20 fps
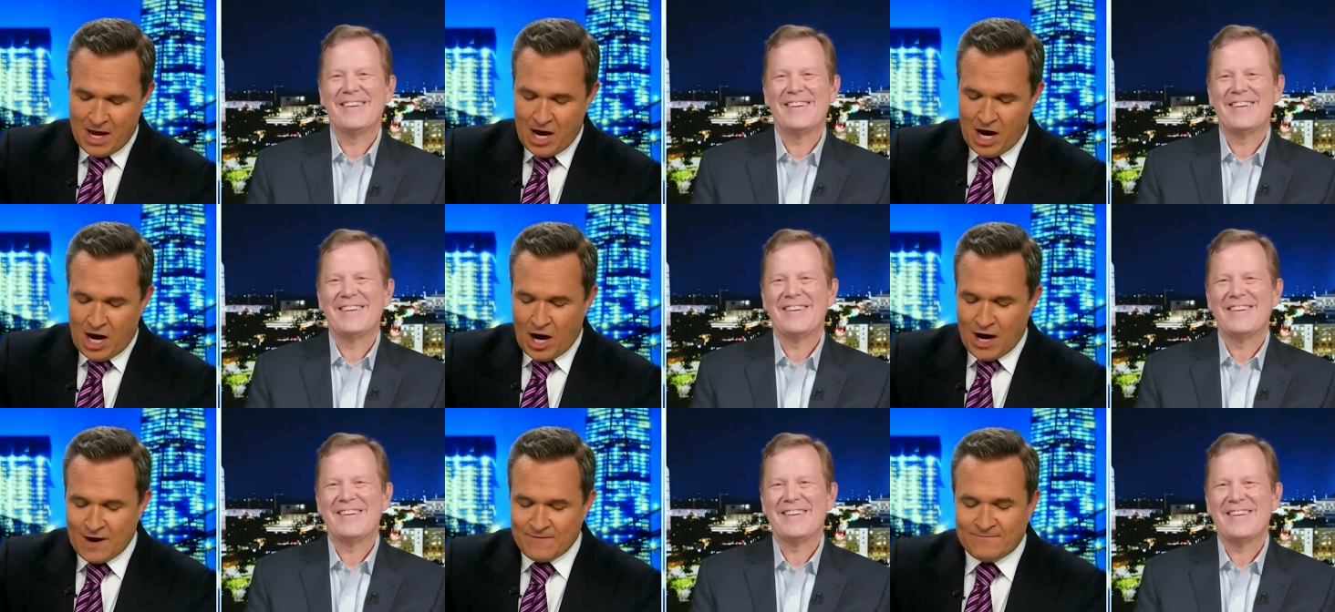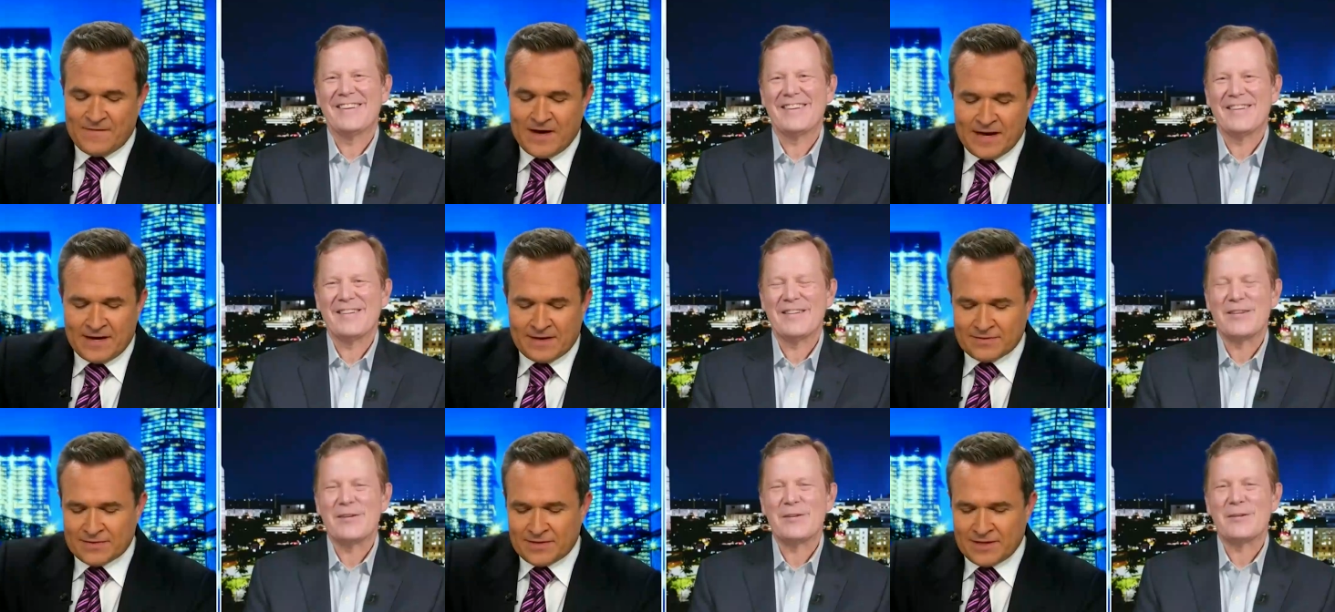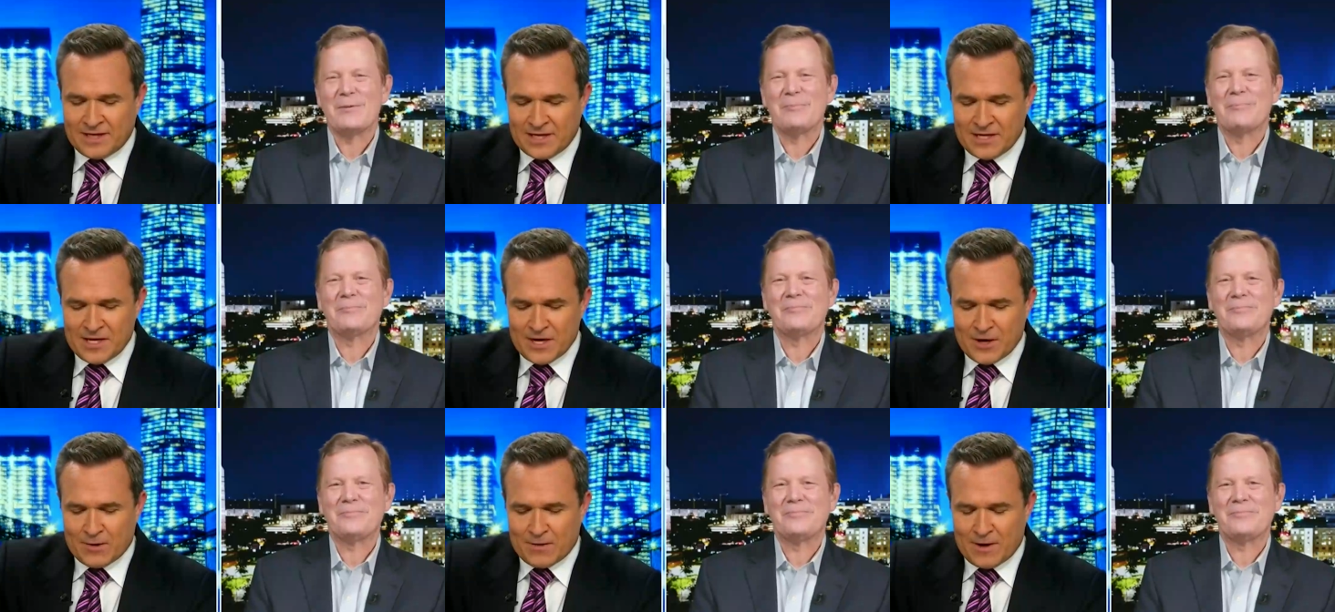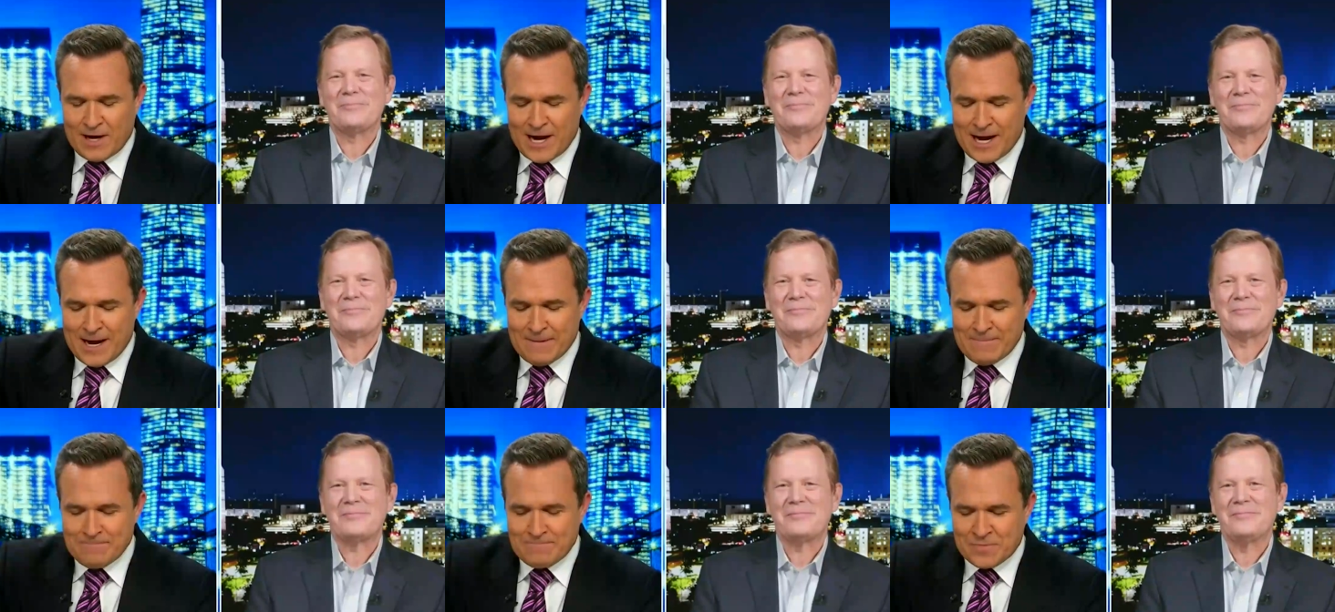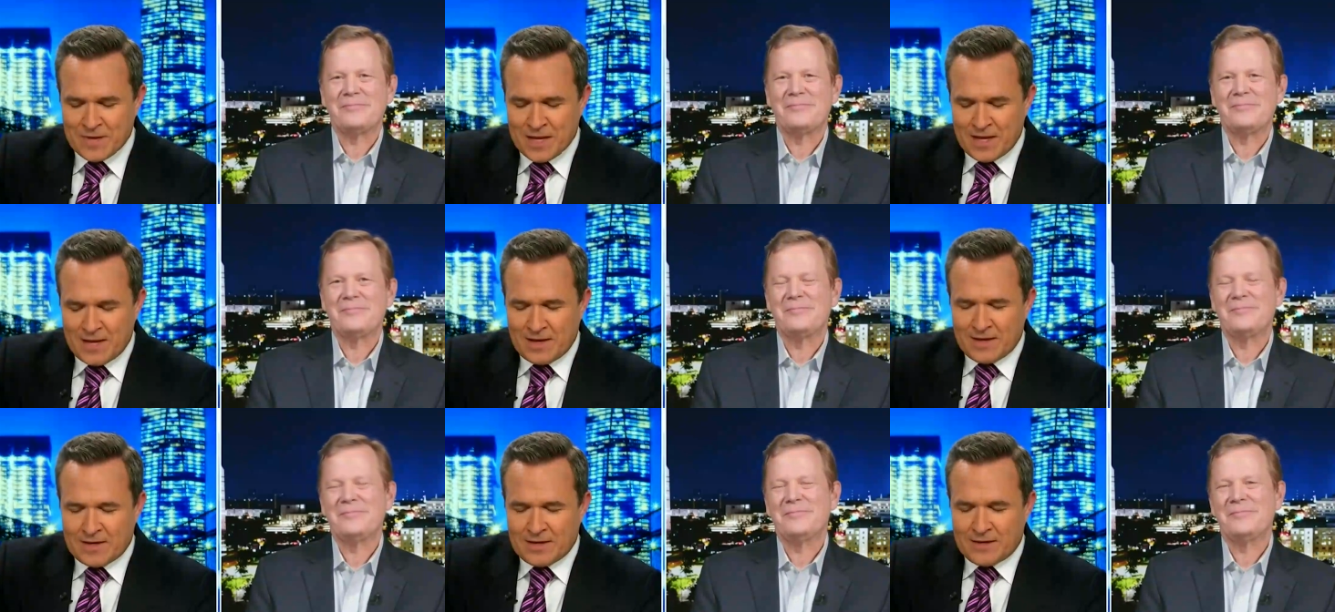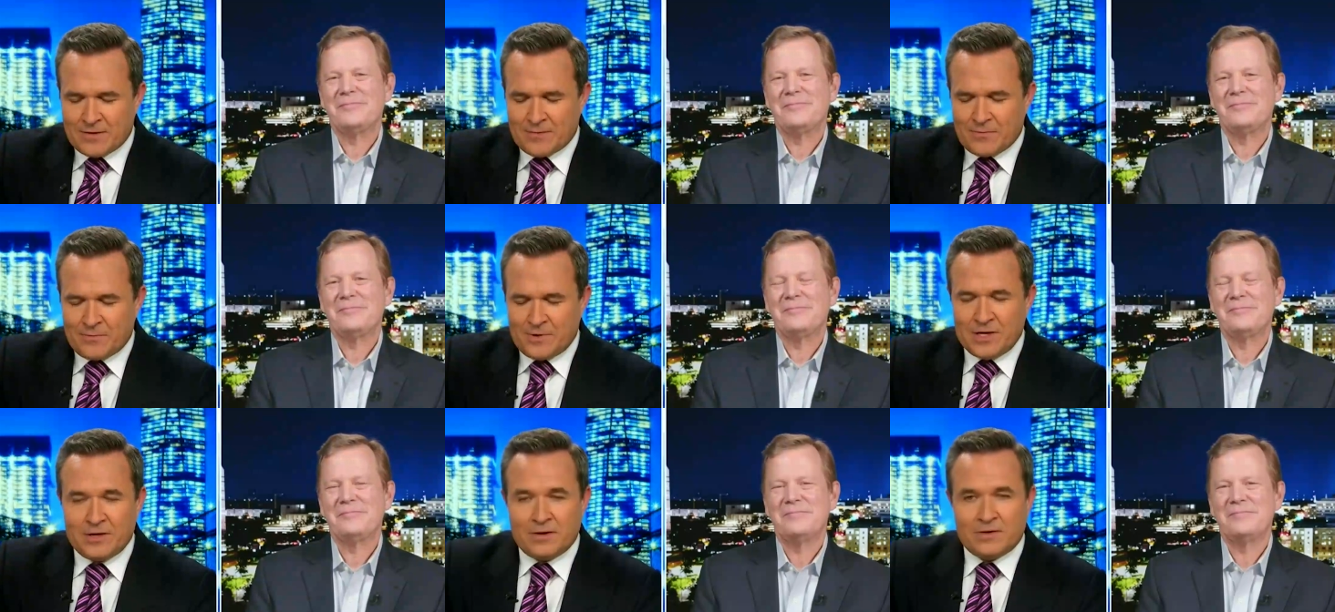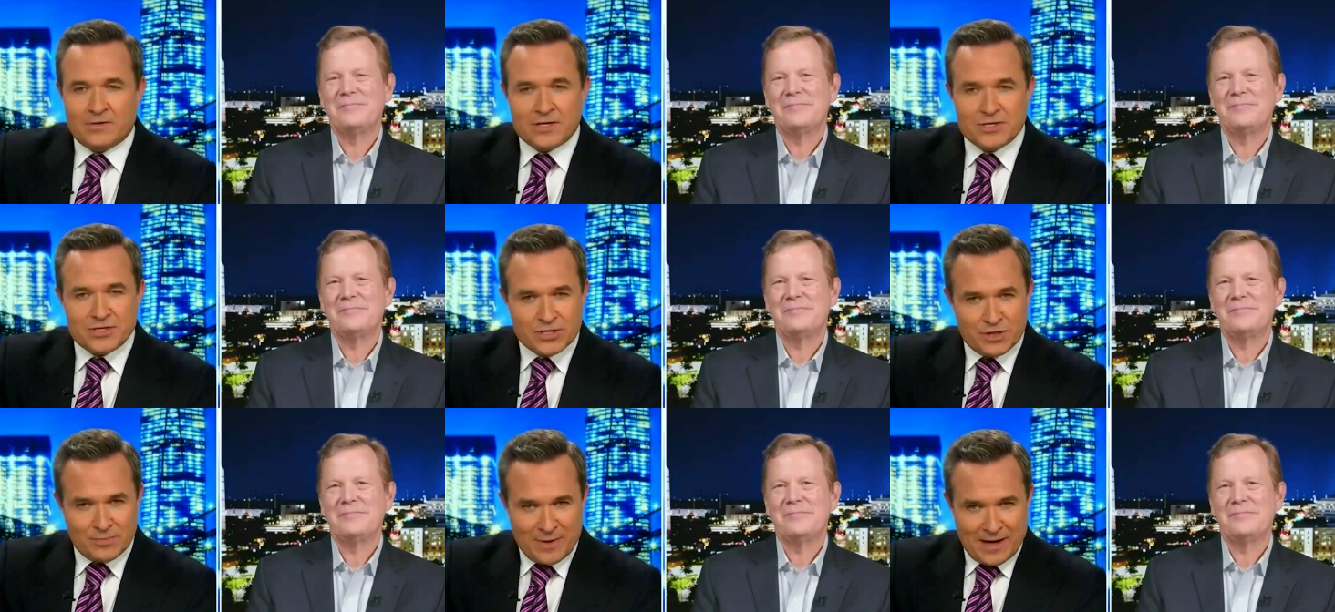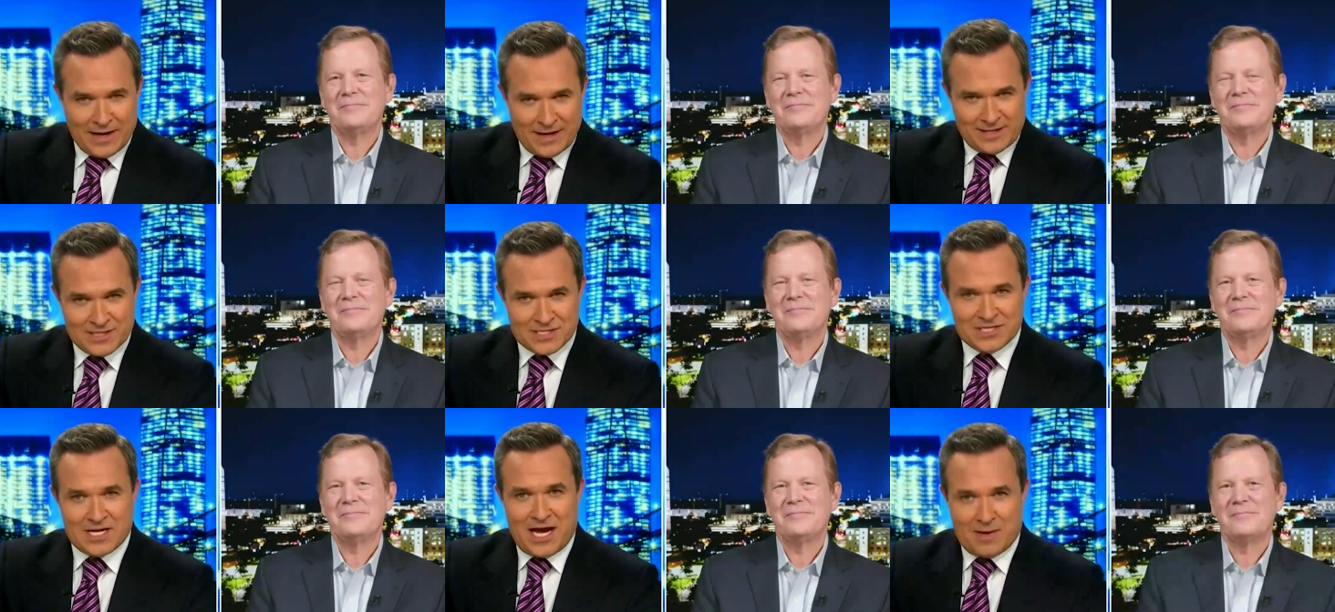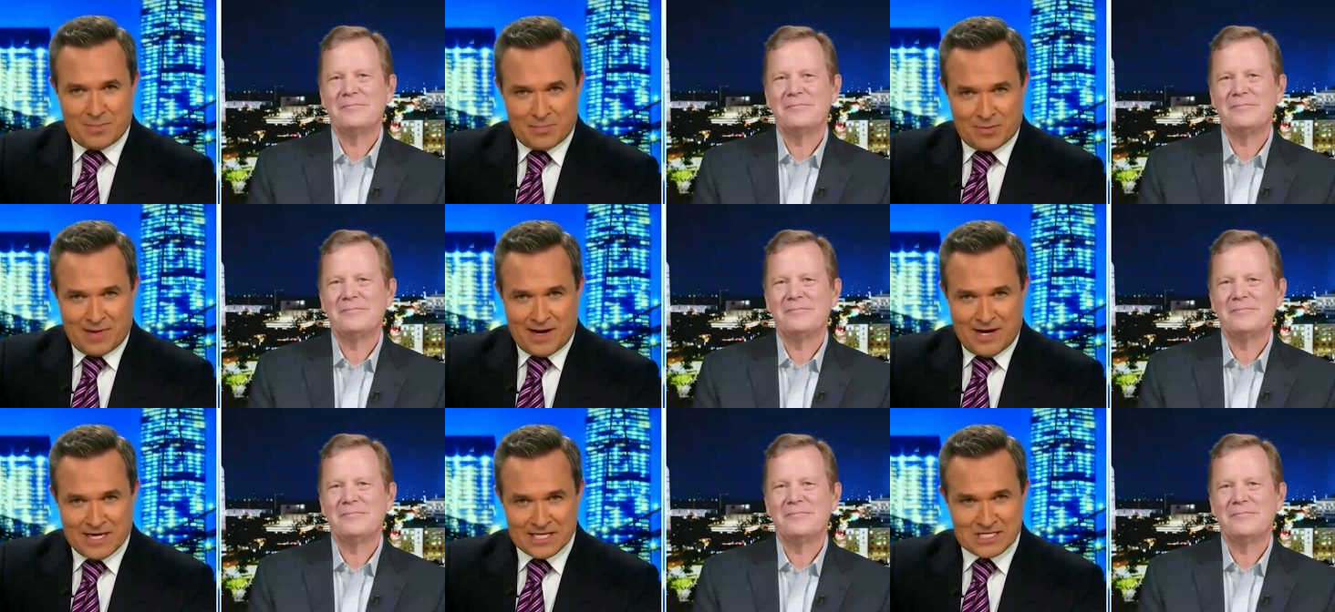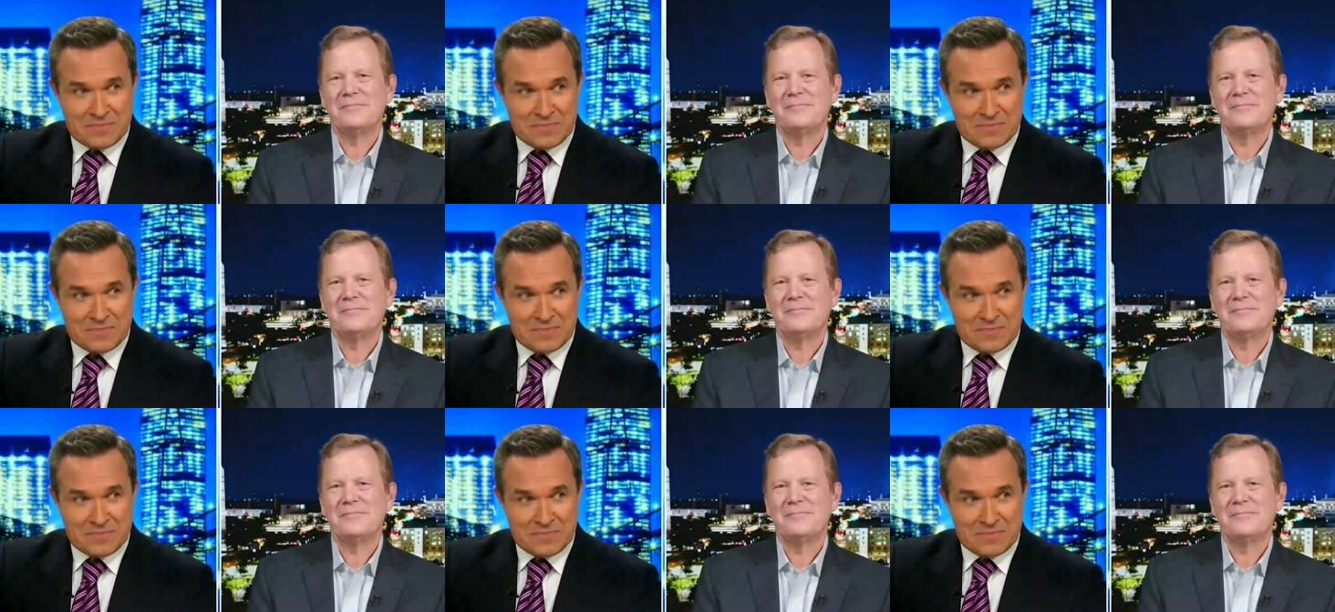Speaker 1: All right, final thing here. Um, we know that Joe Biden is compromised.